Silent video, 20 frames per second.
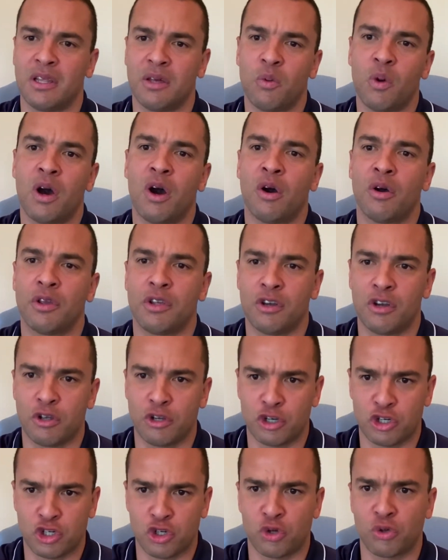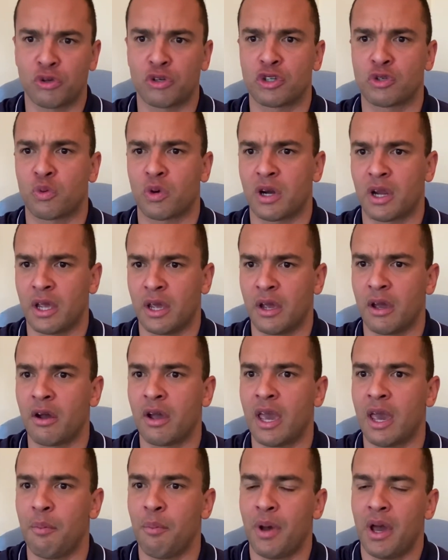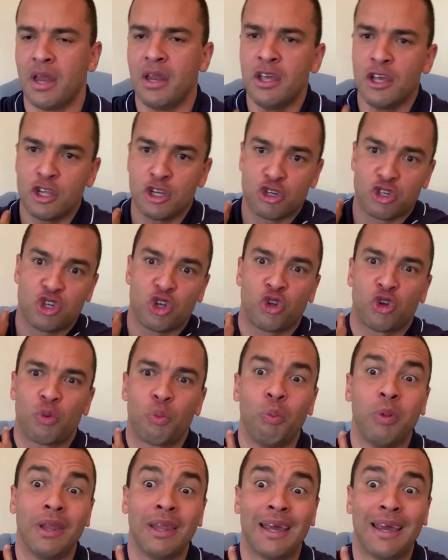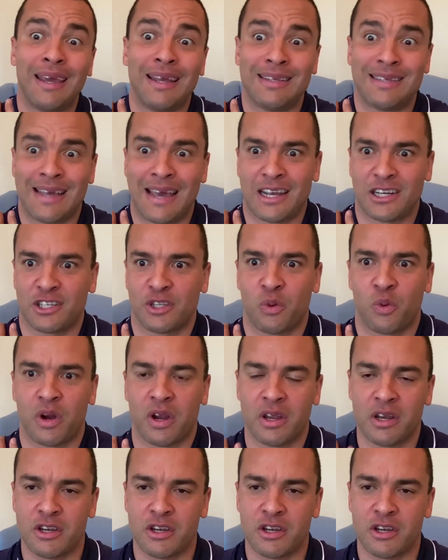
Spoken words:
Well, your shoulder's working, okay, but your shoulder blade's actually working,